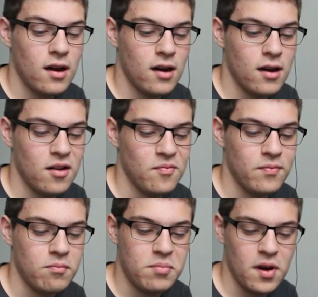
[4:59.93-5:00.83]

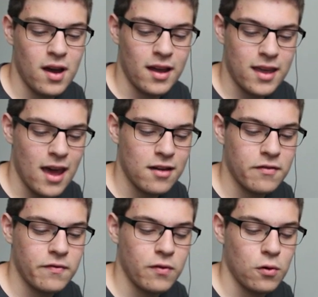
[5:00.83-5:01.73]
But
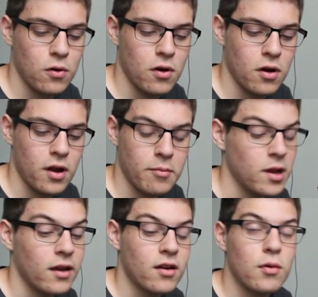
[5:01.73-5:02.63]
again, I
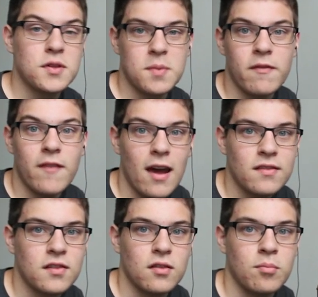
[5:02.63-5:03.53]
mean, it could always be
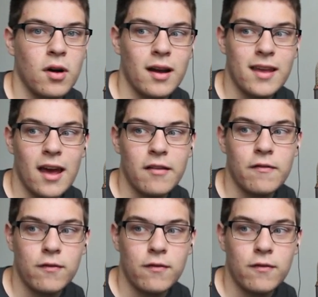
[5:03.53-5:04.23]
faster, but again,